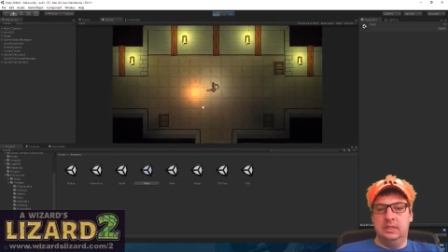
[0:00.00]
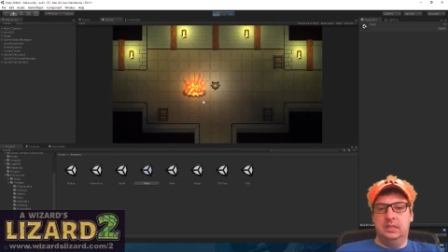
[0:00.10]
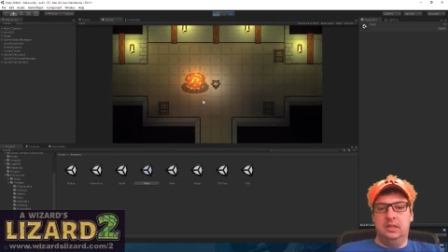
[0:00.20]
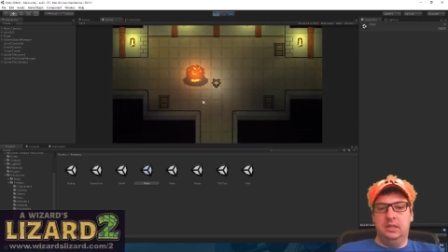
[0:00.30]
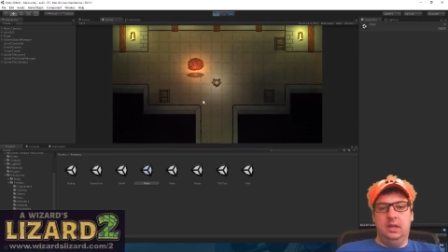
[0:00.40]

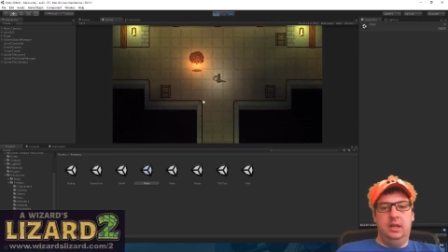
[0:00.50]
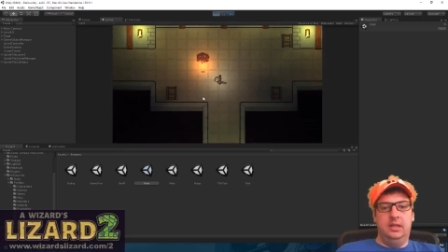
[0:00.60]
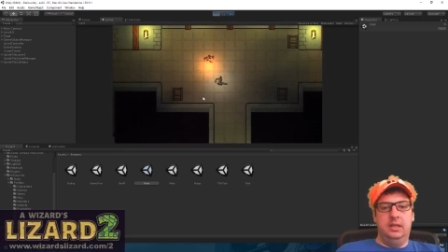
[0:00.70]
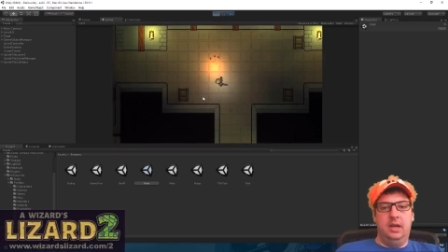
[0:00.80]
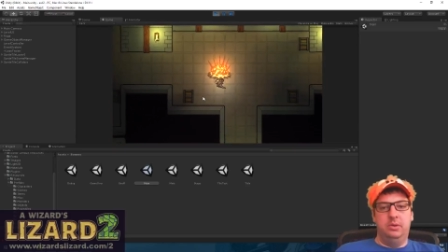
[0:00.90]

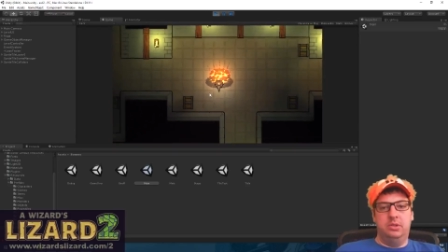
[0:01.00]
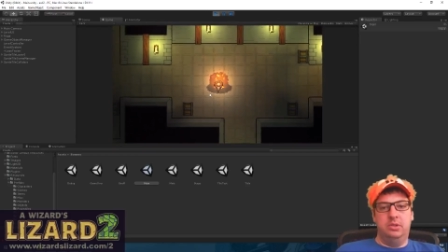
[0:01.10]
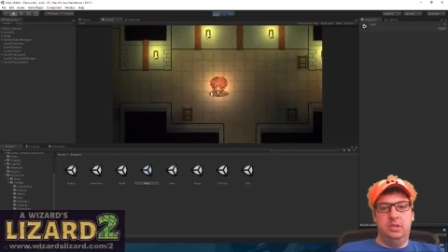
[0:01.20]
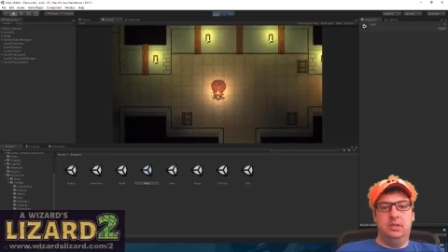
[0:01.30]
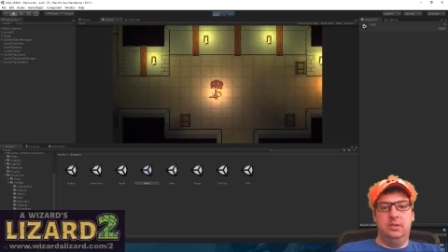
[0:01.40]
And now we just
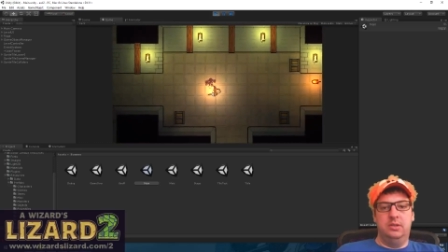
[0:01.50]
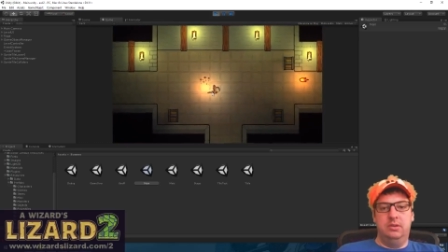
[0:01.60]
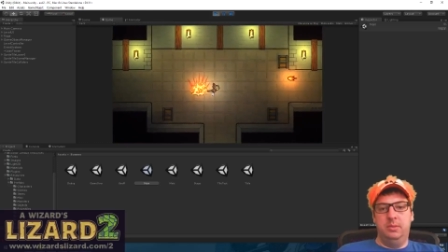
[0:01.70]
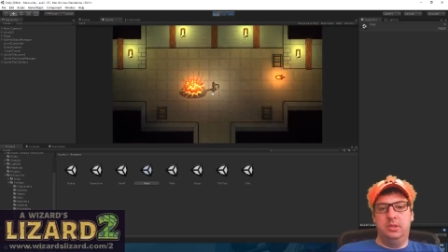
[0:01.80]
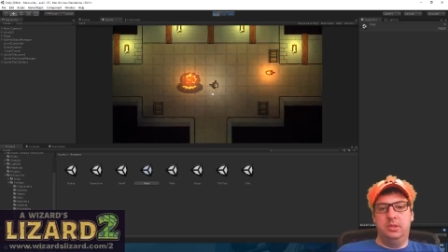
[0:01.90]
needed to do
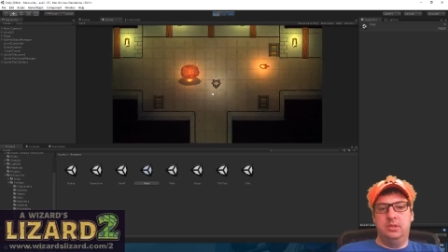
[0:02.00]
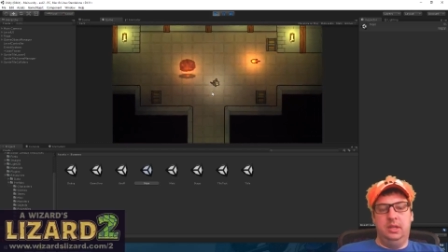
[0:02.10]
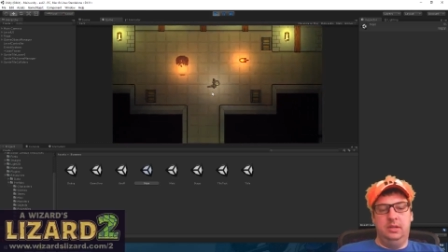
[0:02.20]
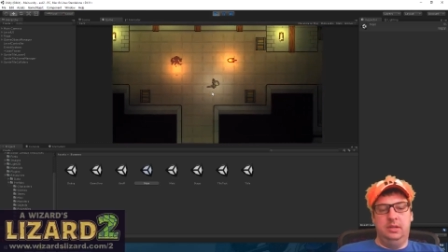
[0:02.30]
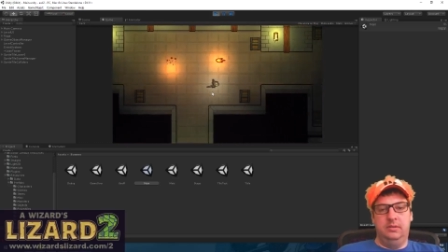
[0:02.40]
damage.
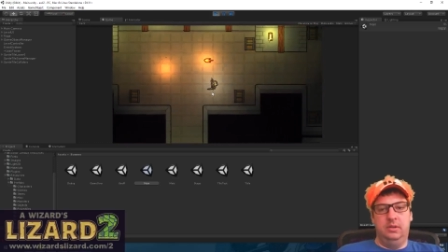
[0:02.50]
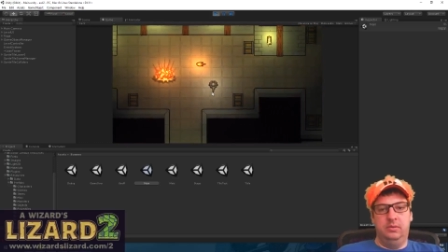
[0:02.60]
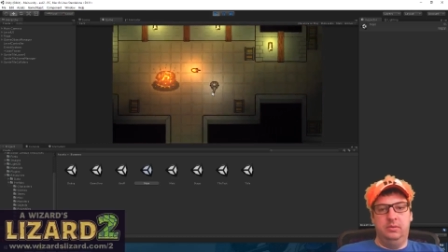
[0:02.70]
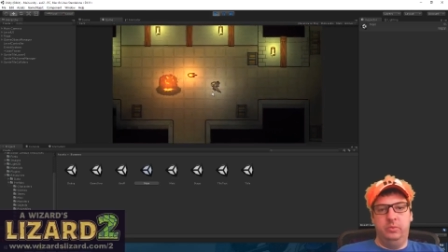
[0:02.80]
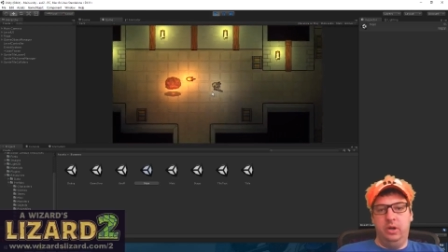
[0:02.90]
And,
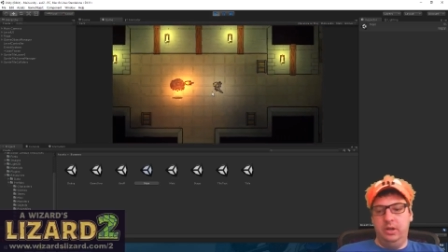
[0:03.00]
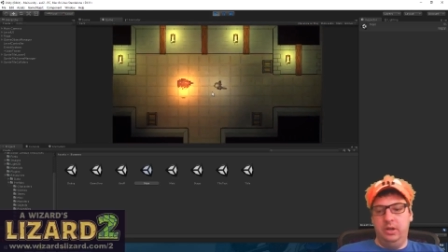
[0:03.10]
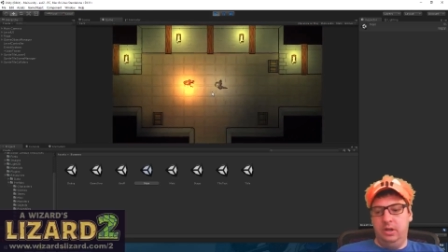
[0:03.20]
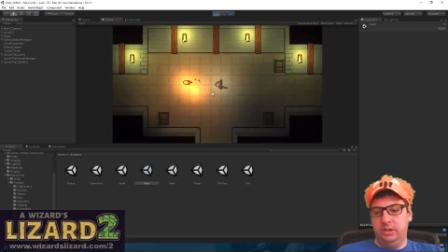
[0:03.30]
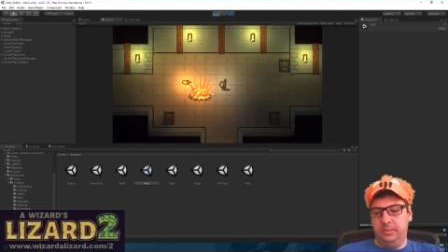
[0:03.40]
we already
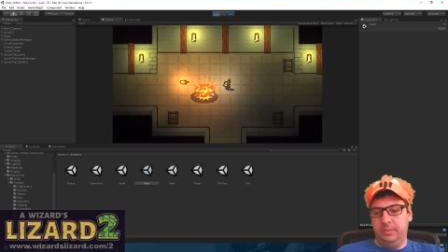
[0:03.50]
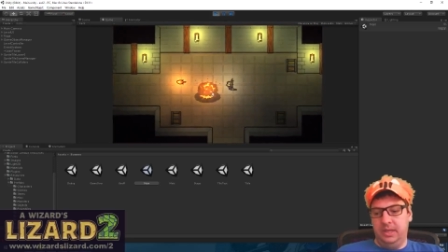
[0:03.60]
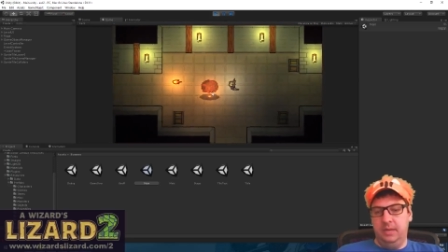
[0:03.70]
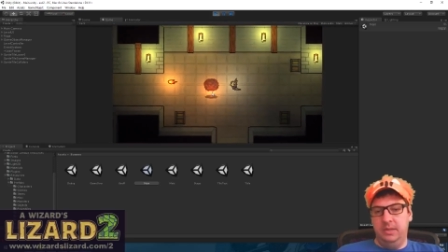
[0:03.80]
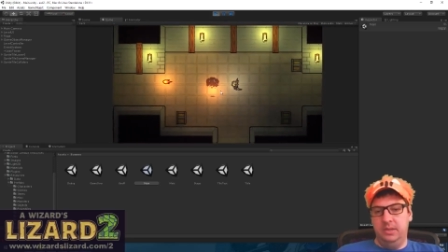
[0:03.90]
hooked up that
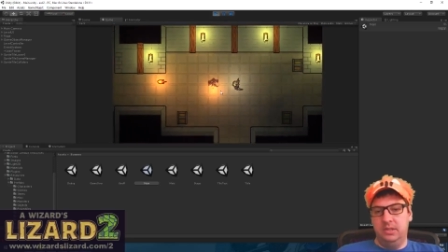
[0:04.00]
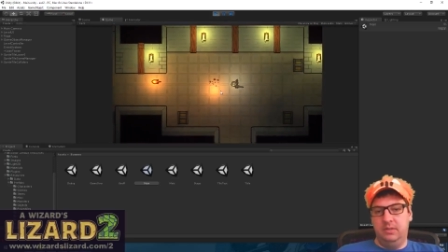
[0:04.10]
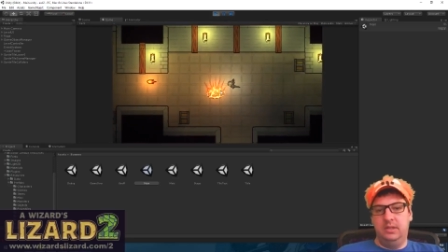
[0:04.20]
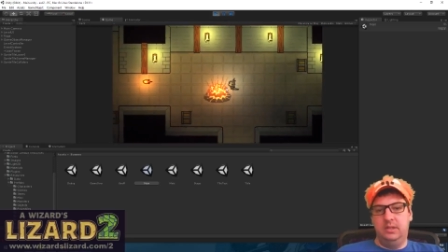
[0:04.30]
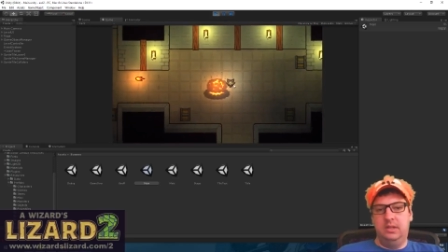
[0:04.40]
animation
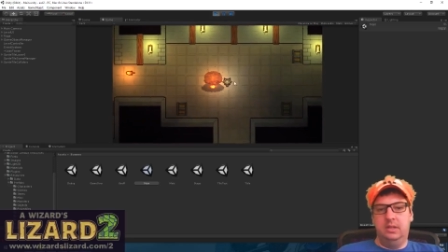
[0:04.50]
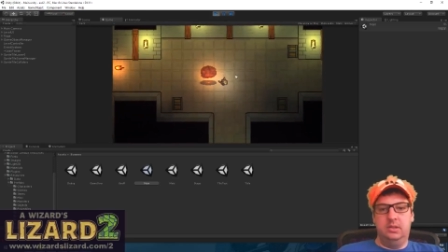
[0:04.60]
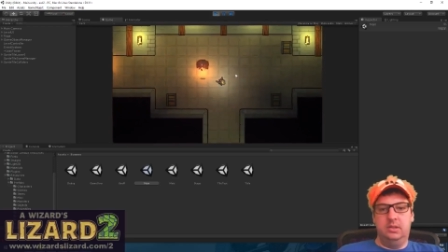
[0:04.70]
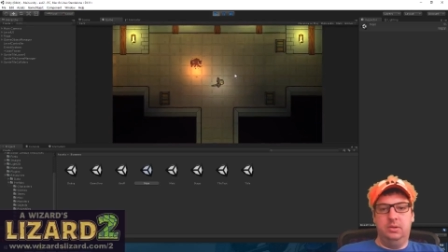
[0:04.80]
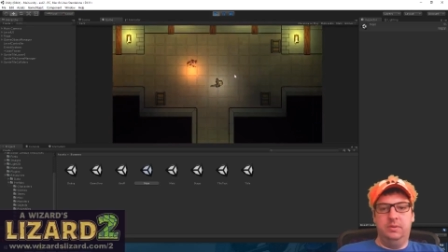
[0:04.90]
event, and so